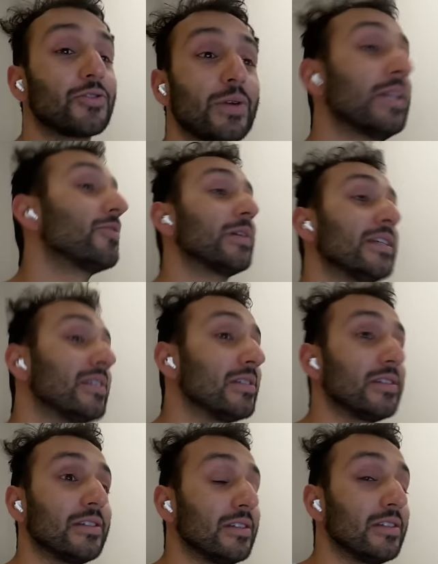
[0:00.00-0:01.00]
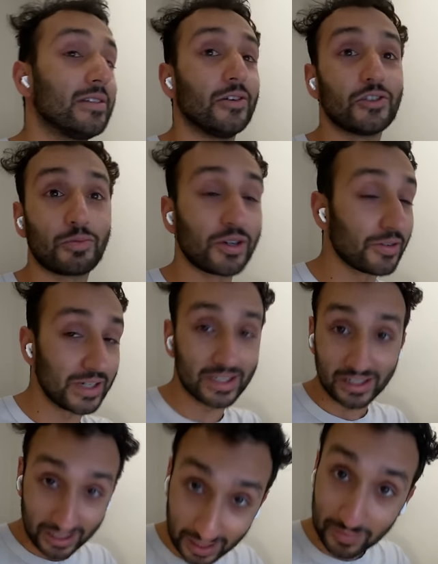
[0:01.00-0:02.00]
creatory, entrepreneurial
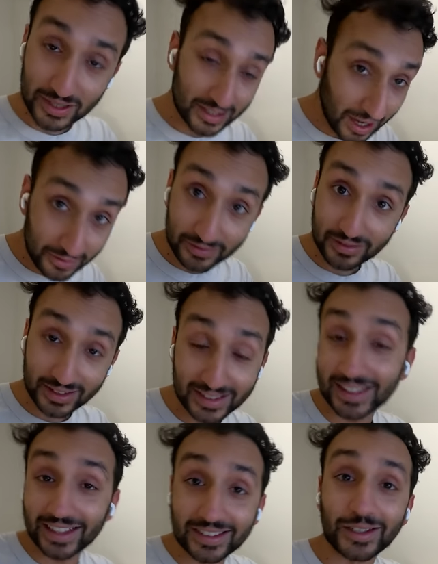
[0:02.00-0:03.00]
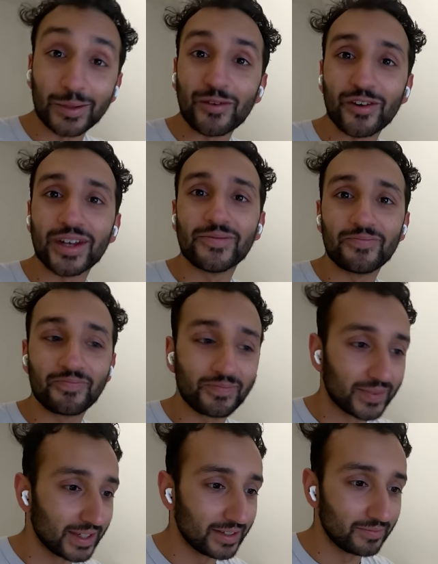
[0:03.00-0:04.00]
type stuff, and that's going to be fun.
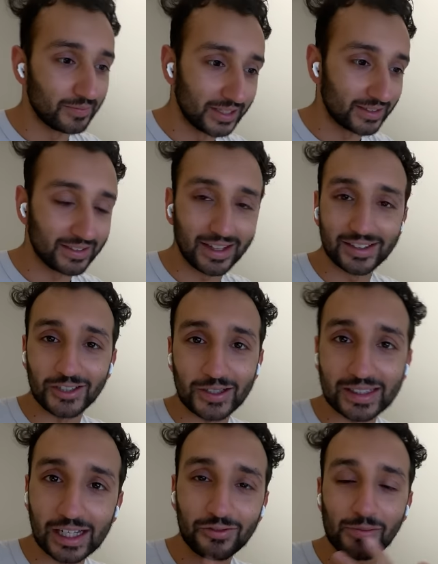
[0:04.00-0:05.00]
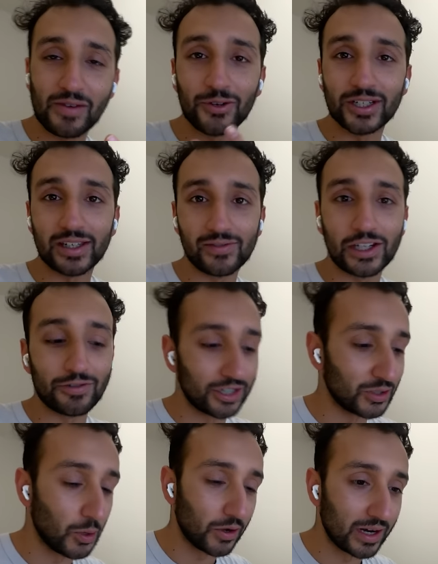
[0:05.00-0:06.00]
But as you can tell from my voice, I've literally
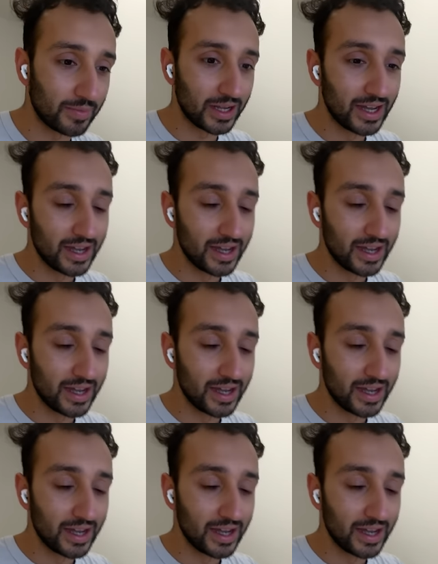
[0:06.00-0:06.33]
just woken up.